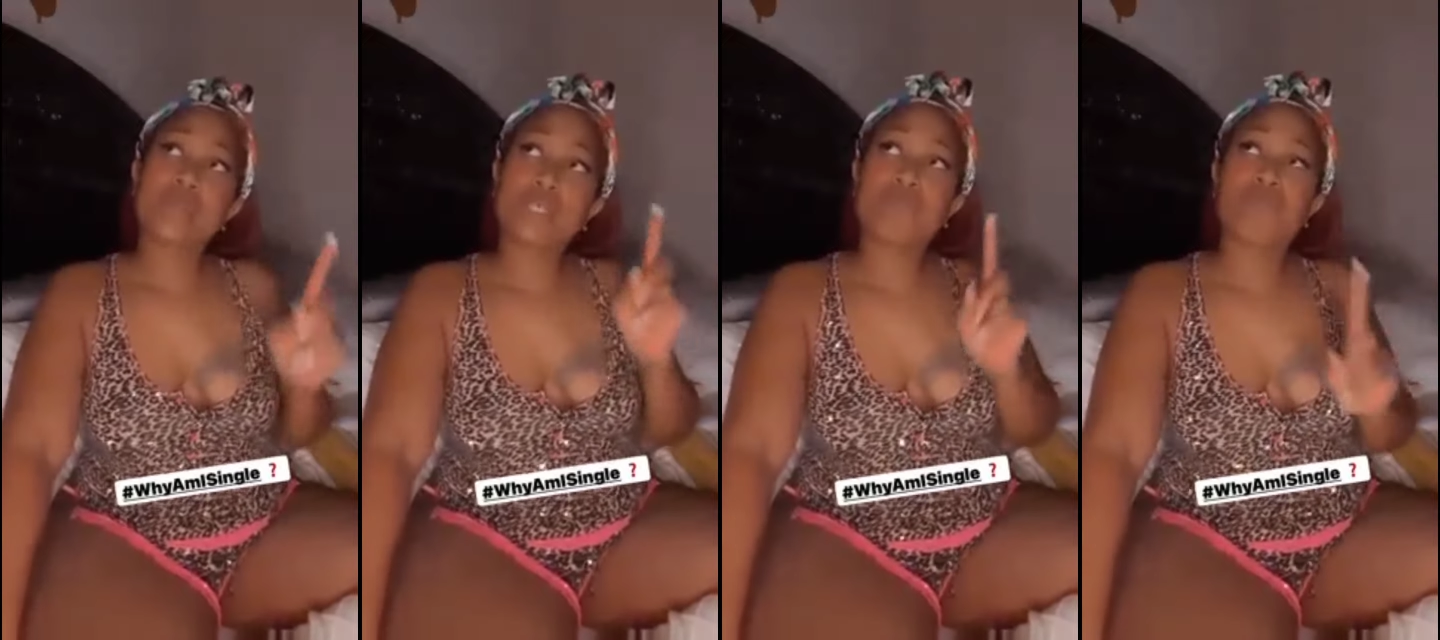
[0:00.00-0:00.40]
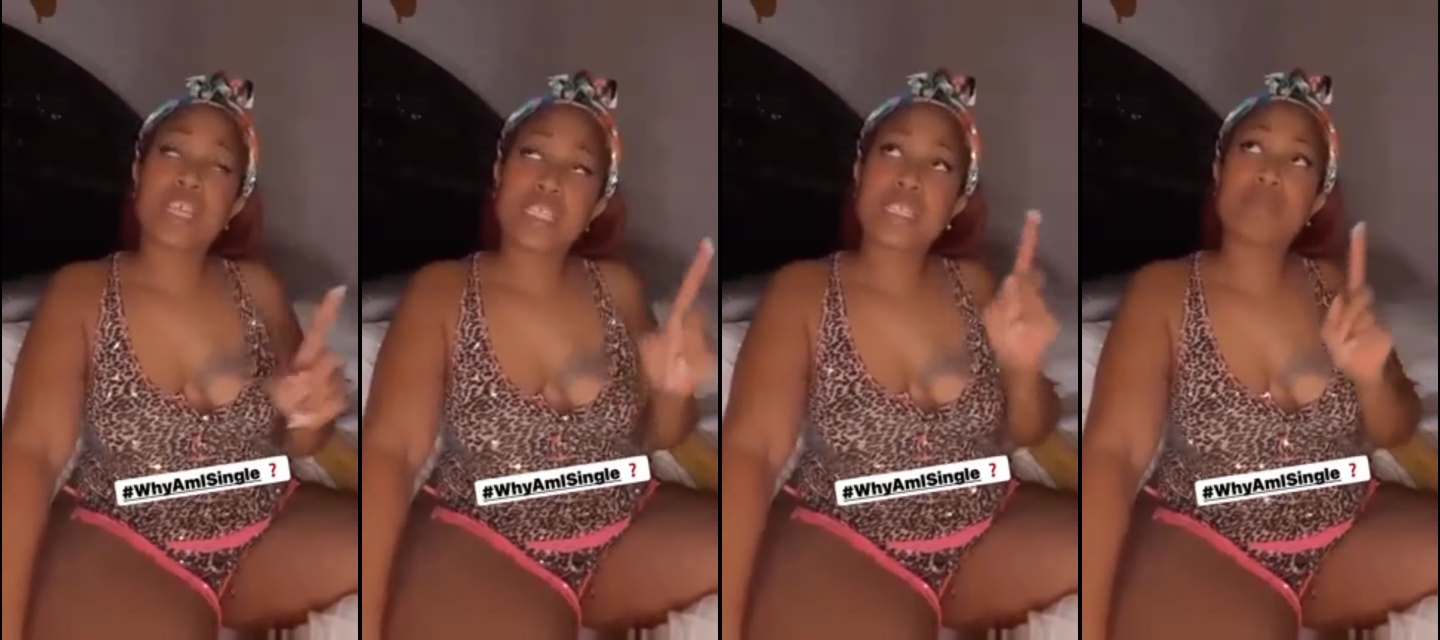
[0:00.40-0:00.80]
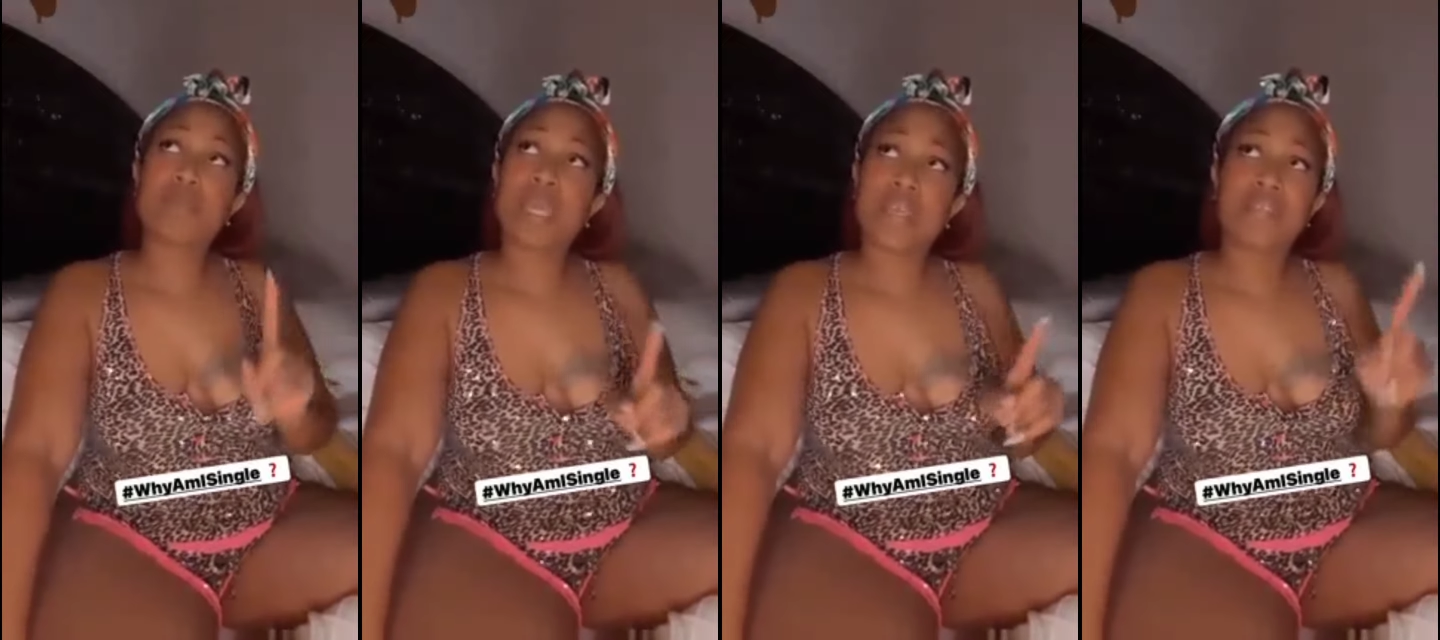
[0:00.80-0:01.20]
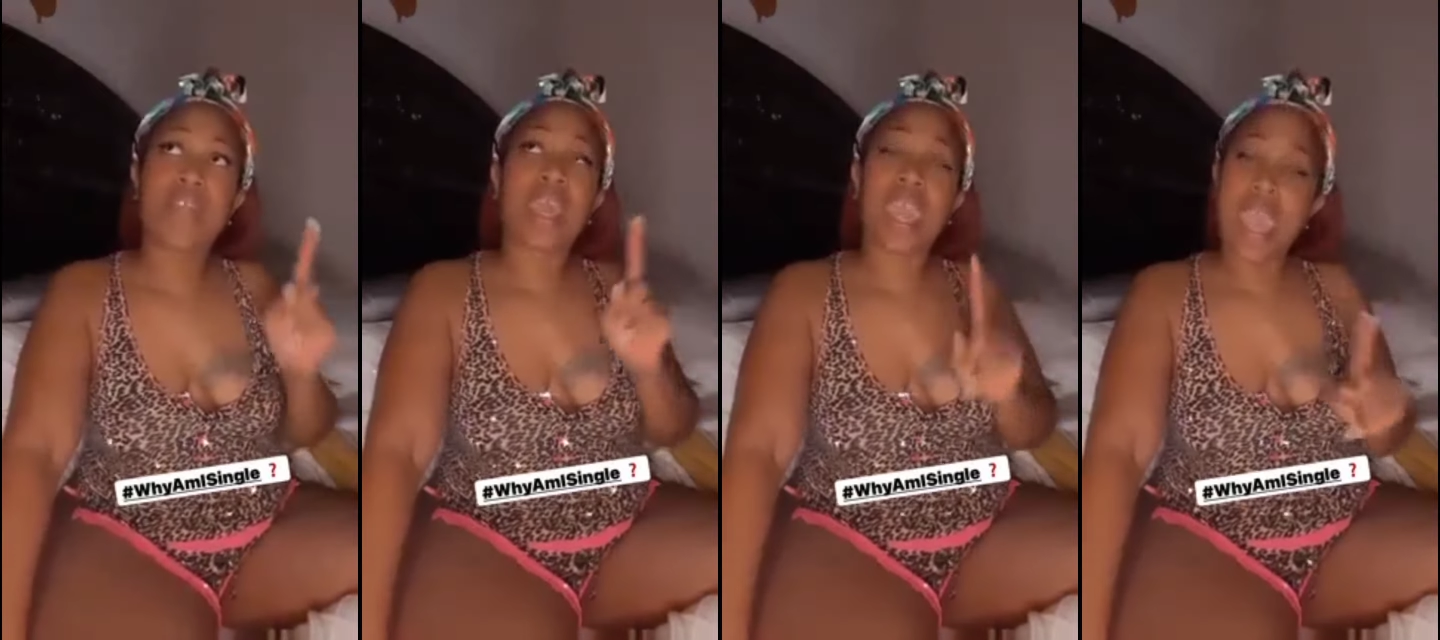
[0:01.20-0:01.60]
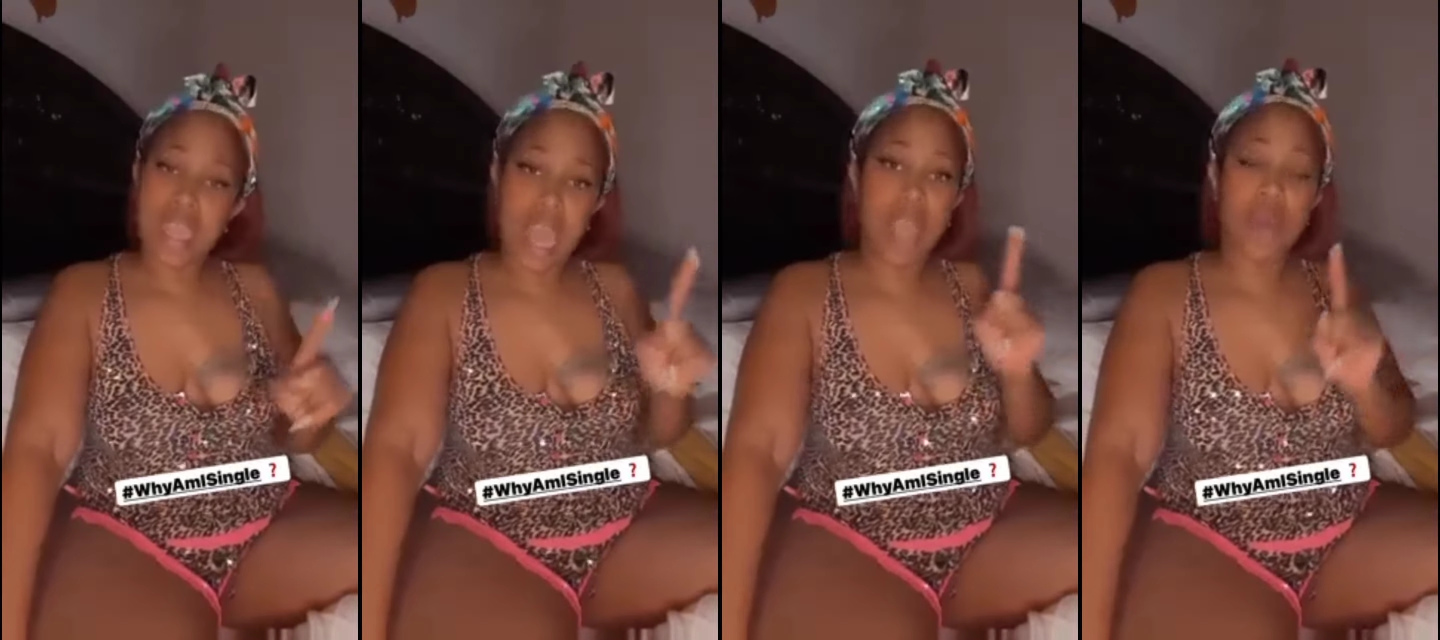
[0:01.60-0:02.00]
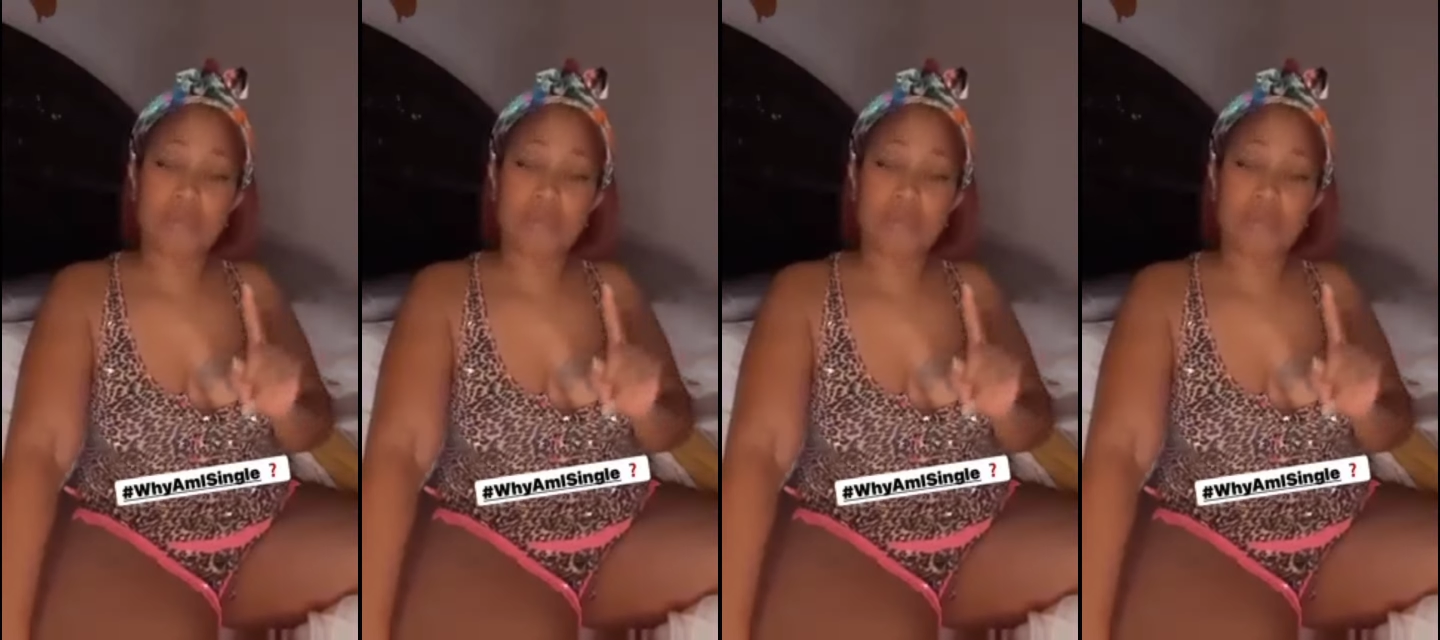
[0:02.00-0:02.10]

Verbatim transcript: seem to run into men that cannot